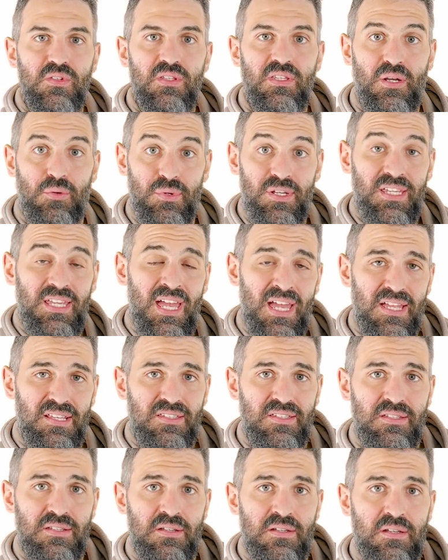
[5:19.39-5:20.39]
that we
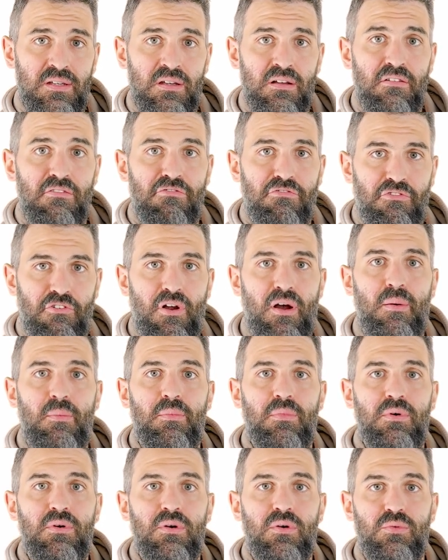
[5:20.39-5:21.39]
get
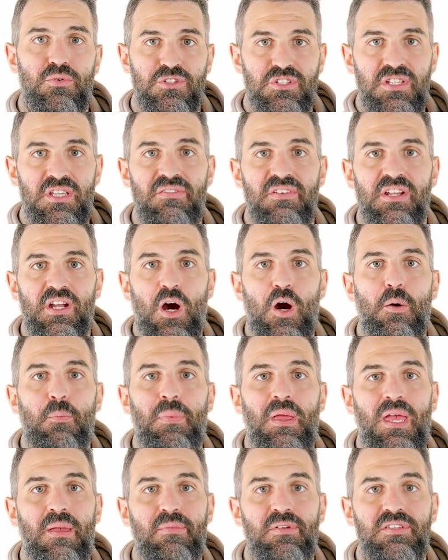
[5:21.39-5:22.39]
from receiving our
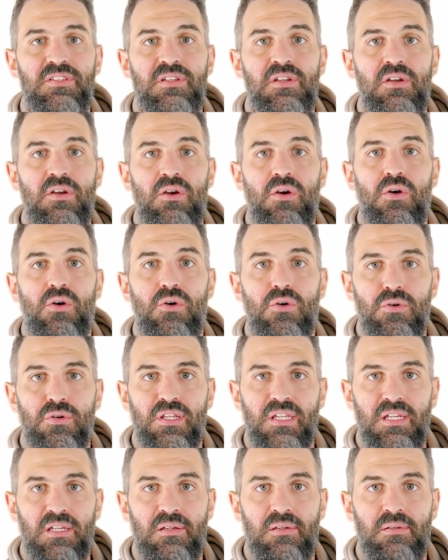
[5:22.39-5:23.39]
payment
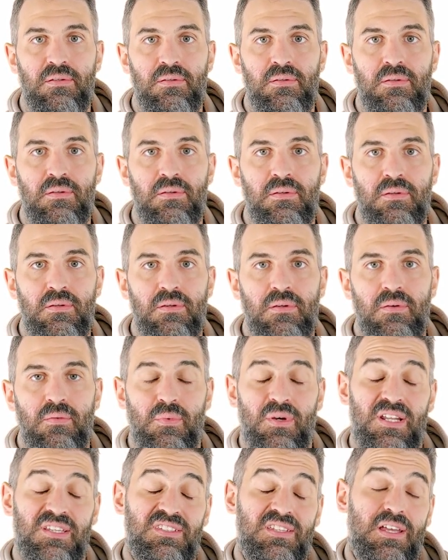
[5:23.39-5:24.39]
early.
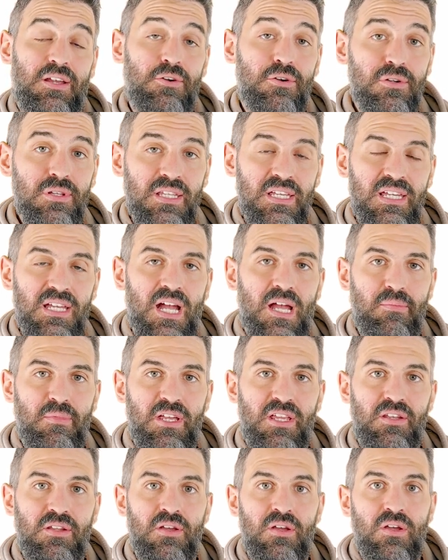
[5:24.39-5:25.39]
When I say early, I
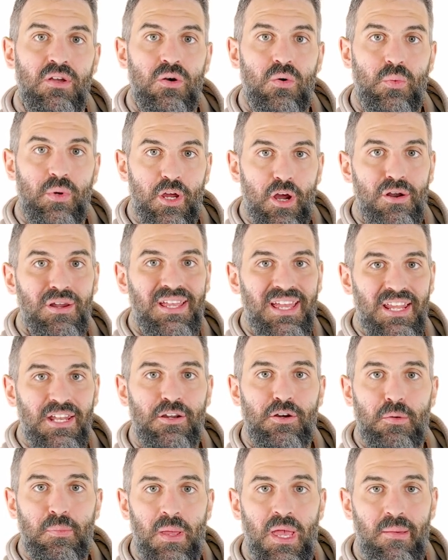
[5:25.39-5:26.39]
mean we are getting
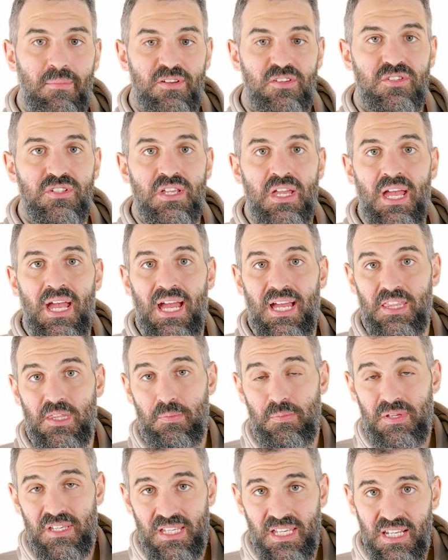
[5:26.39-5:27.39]
our payments at the
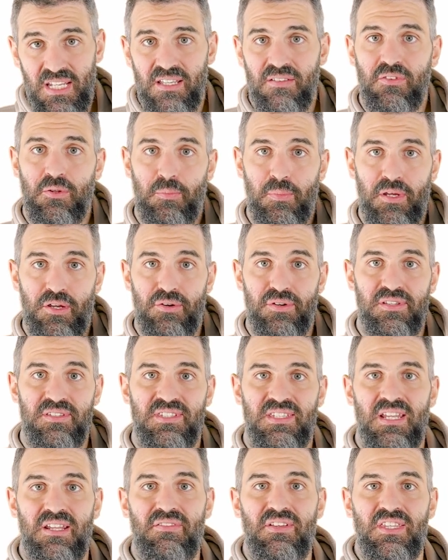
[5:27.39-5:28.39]
beginning of the period
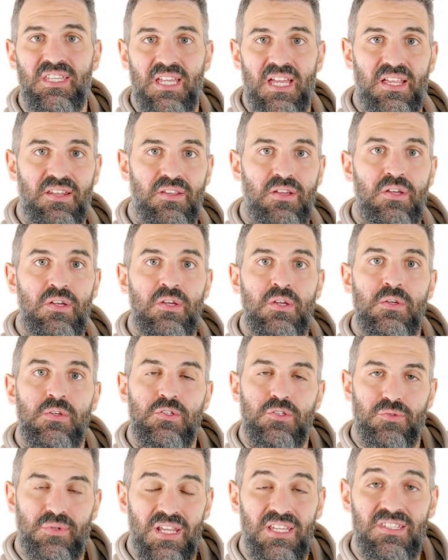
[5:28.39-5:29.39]
instead of at the end.
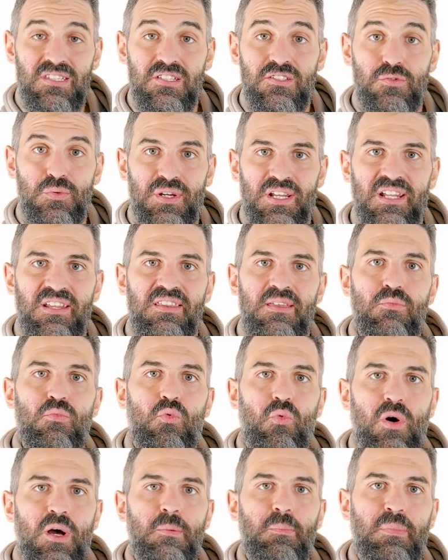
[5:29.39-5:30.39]
So in essence, we're getting them
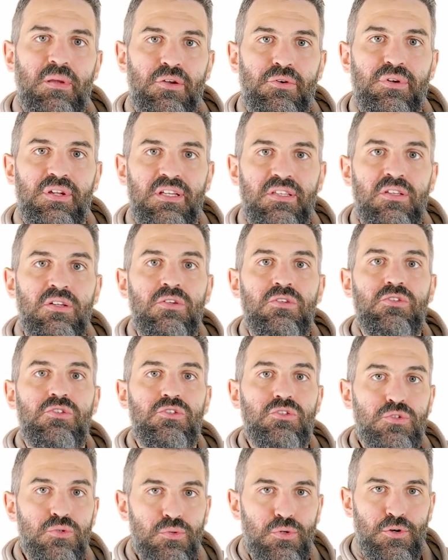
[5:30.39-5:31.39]
one period
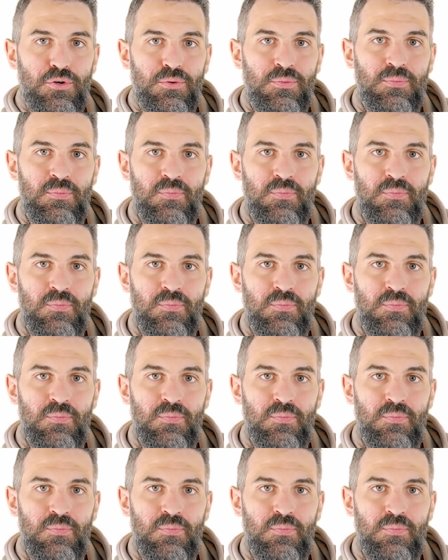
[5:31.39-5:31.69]
sooner.